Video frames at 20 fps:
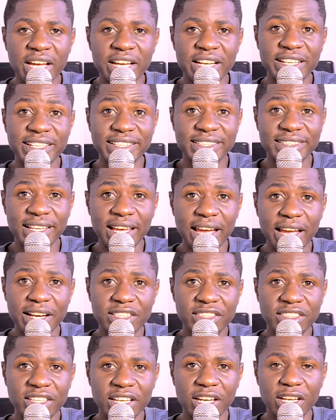
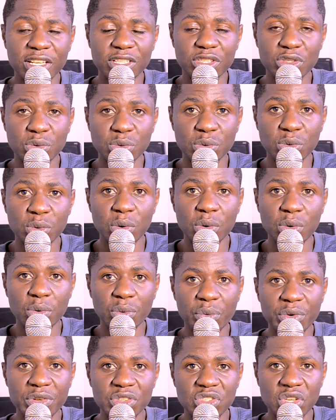decides to
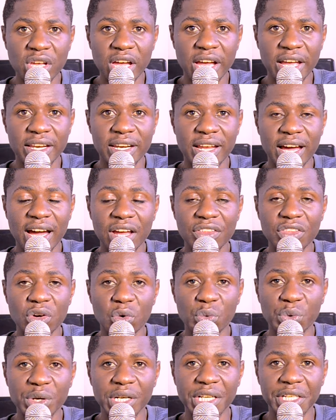resign either
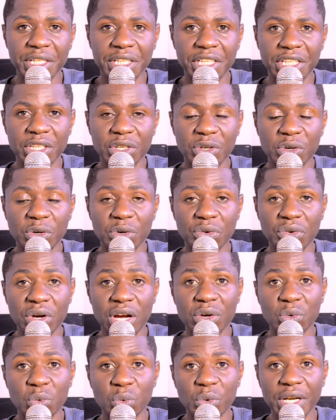willingly or
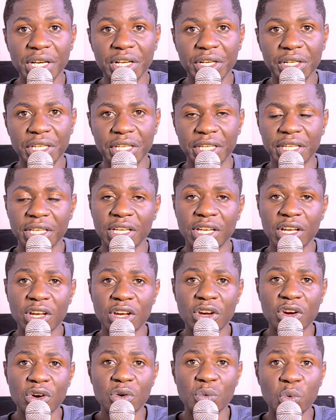unwillingly,
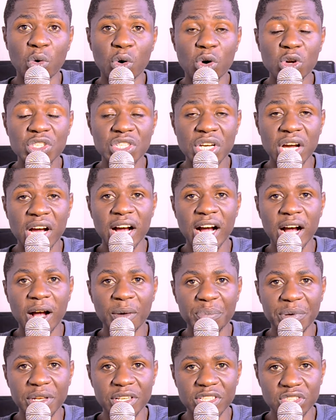what
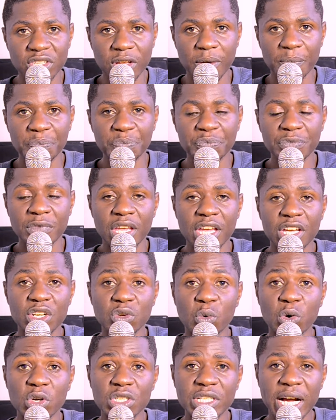happens? And
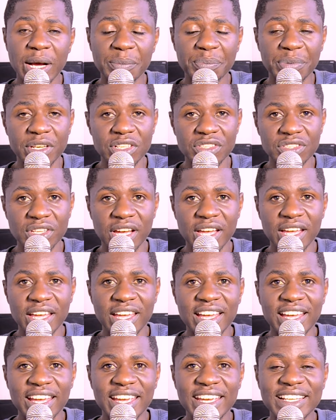what happens
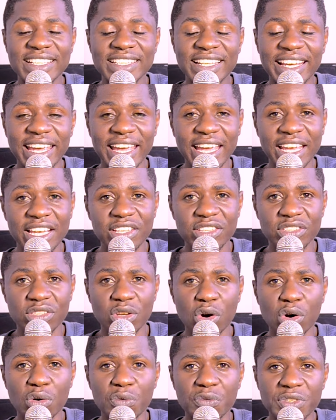in case
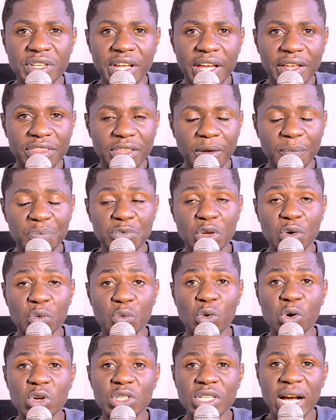of death?
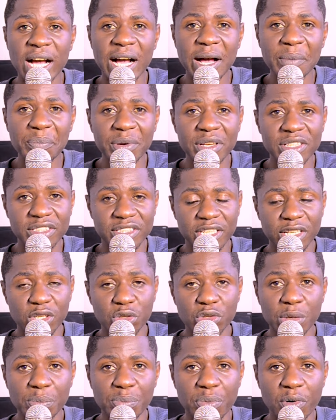What happens
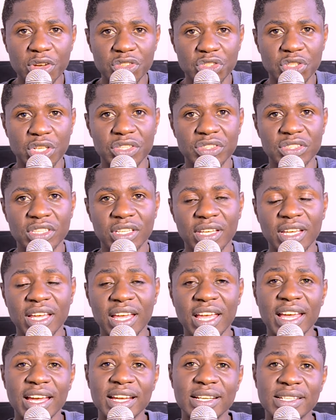to the presidency?
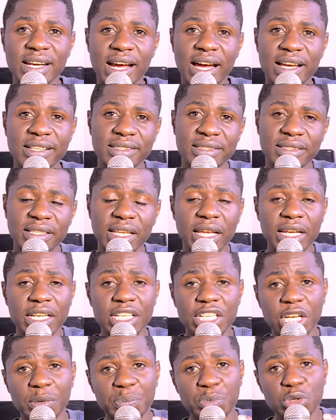Does the
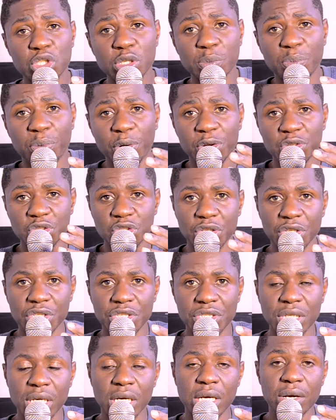deputy
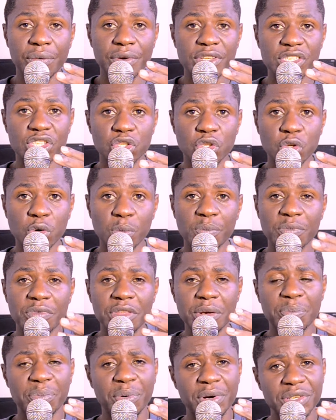president resume
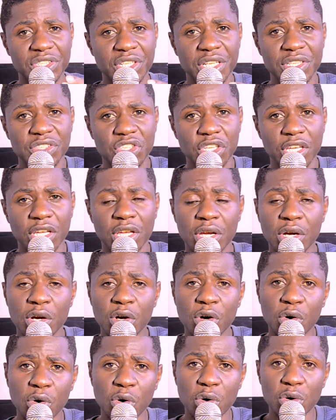the presidency,
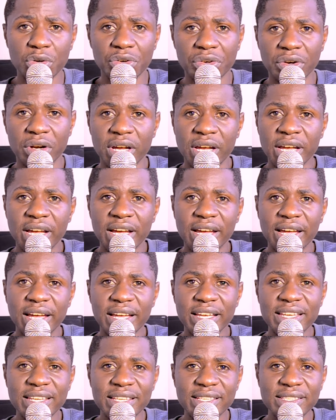or
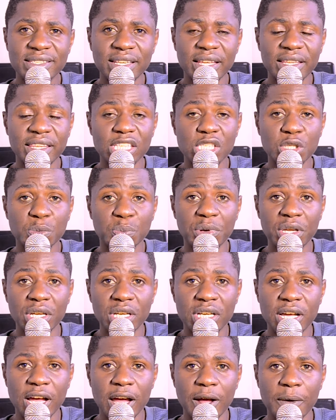is the
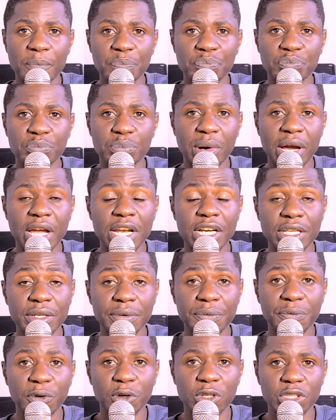speaker by
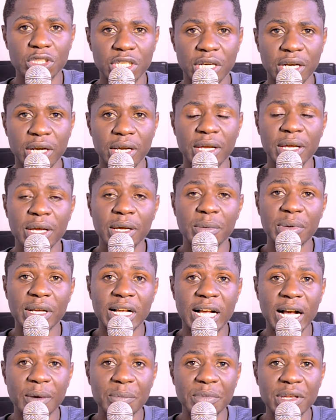default
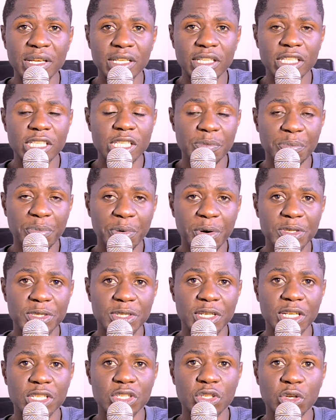becoming the
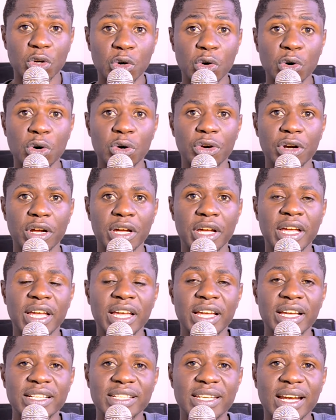president, or
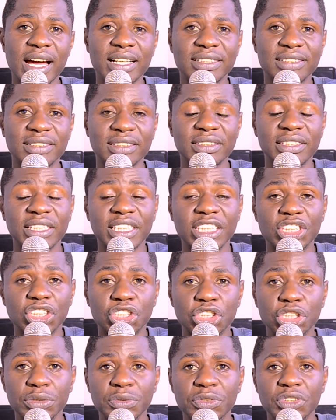does the
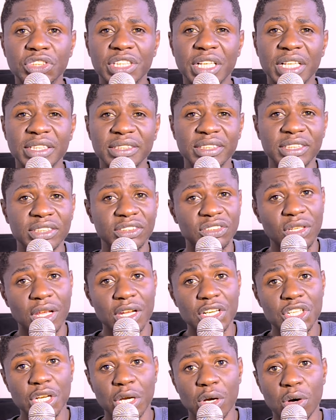chief justice
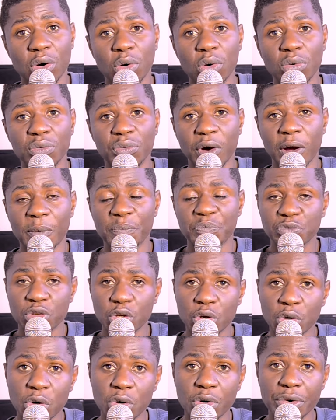take over,
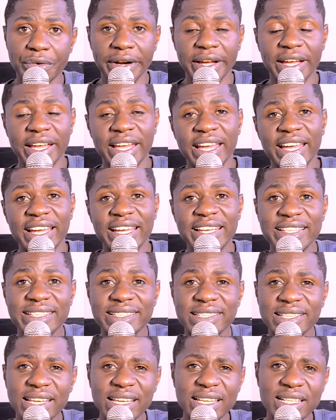or
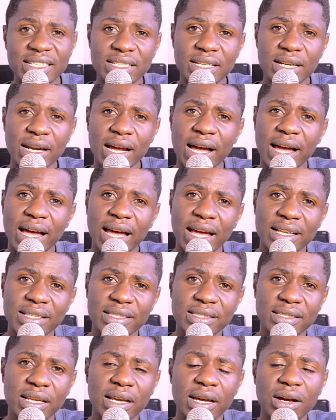is it
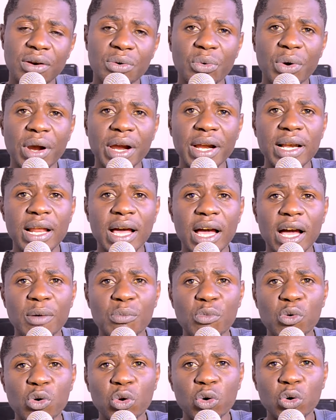as Raila
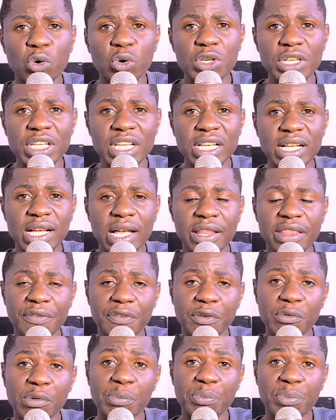Amolo Odinga, the
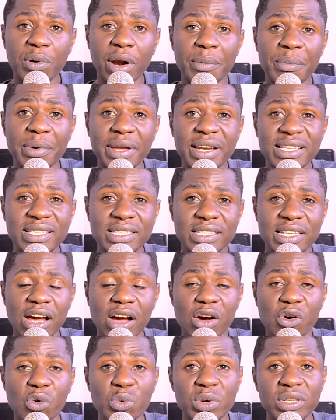former prime
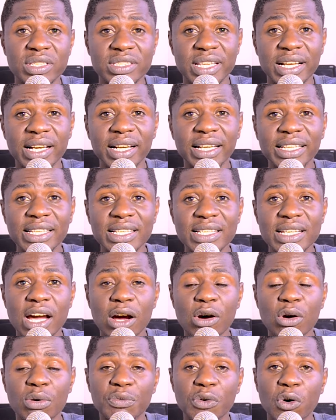minister who is the leader
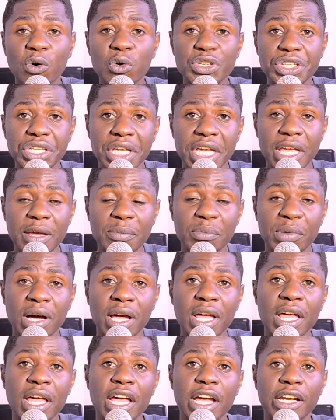of ODM
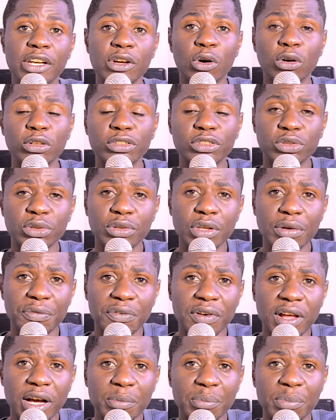and also the
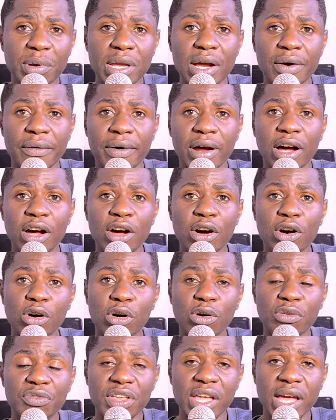flag bearer
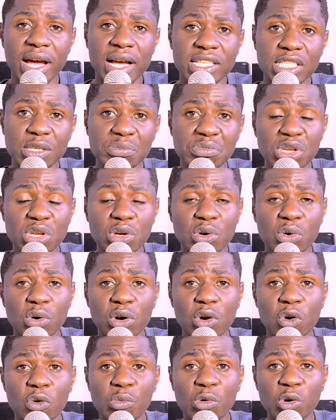of the Azimio
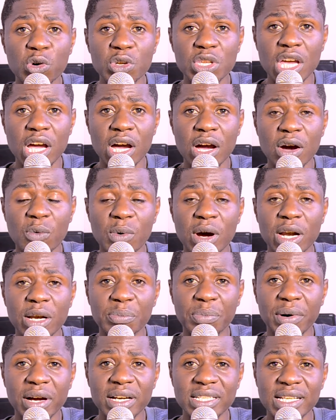la Umoja One
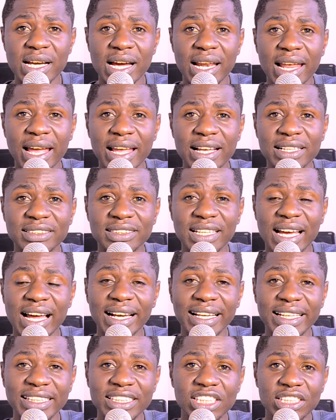Party Alliance,
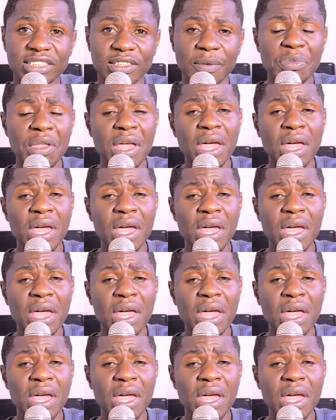alleges